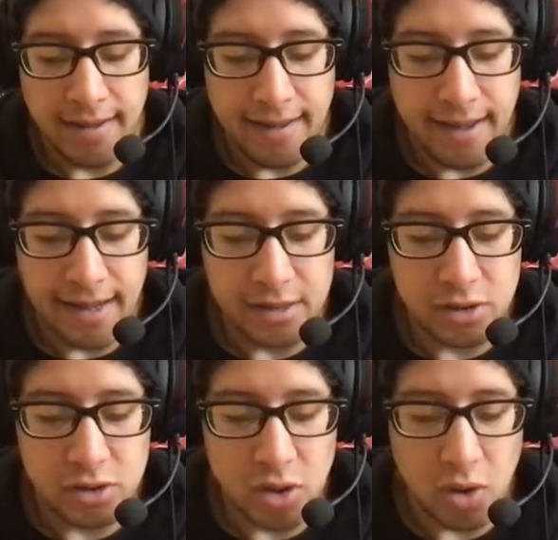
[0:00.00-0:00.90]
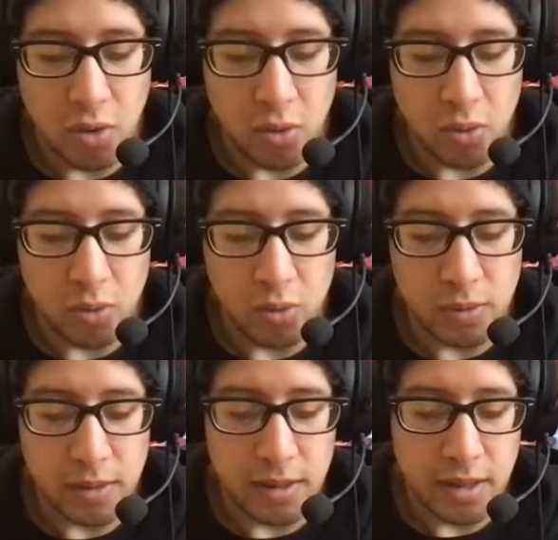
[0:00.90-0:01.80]
And so
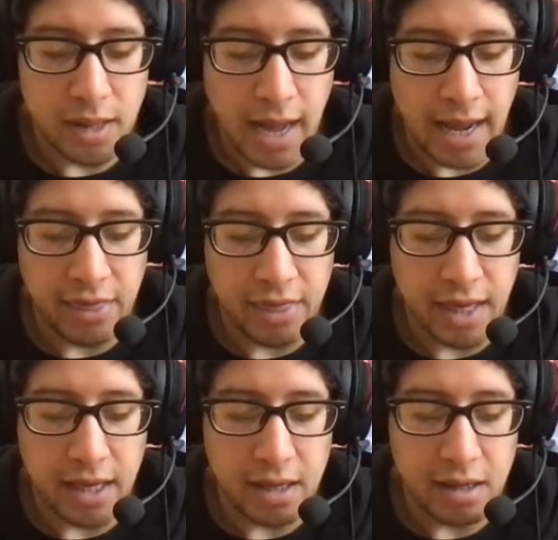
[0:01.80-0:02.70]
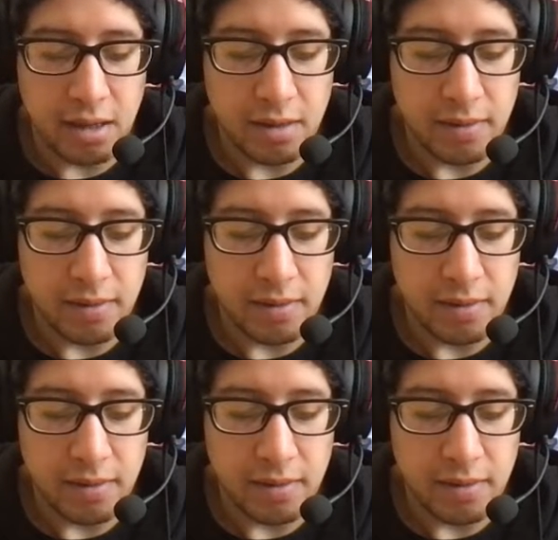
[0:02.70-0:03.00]
I think,